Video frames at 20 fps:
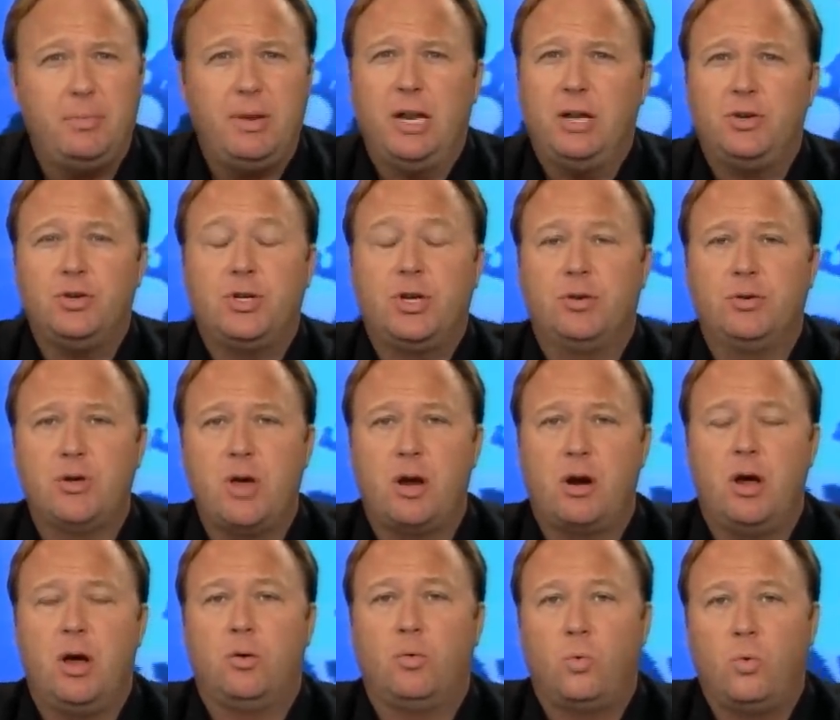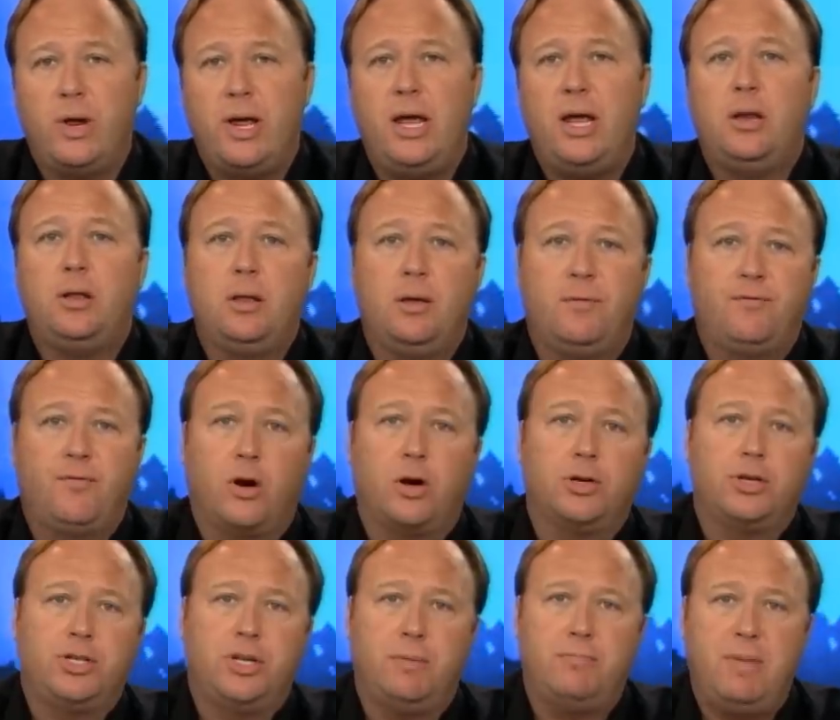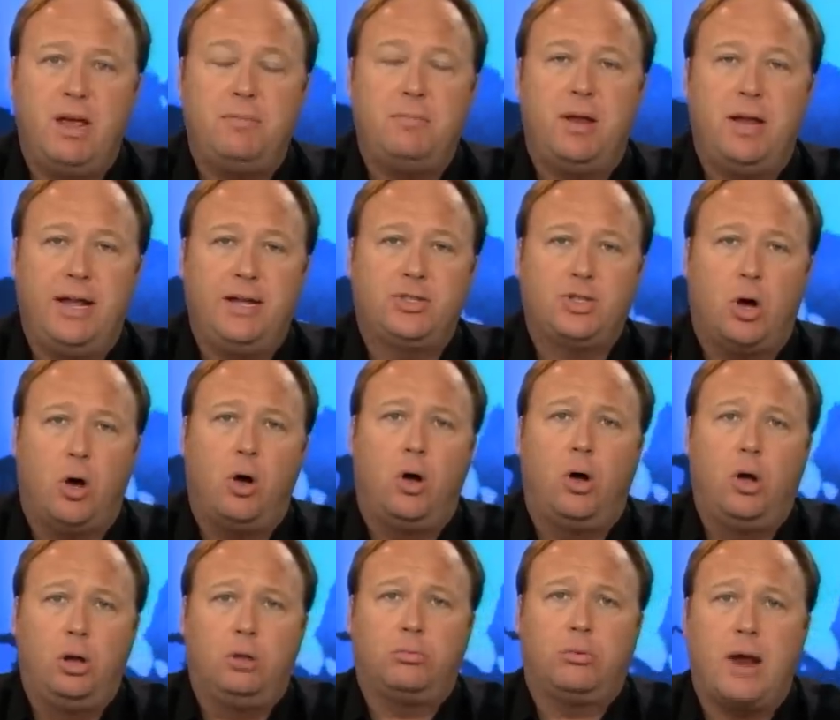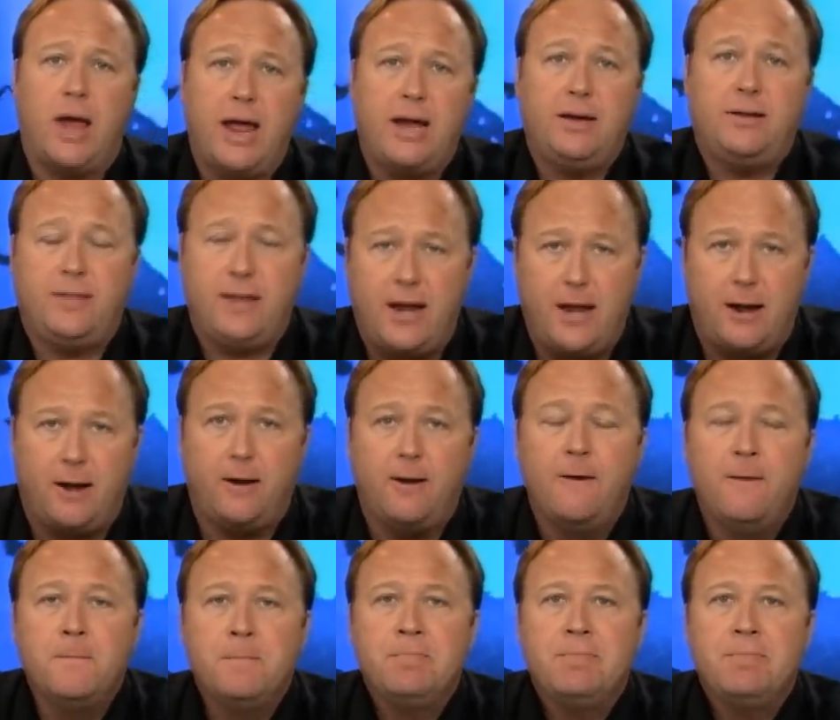I mean, he just goes on and on. Read the First Amendment. It's all right there.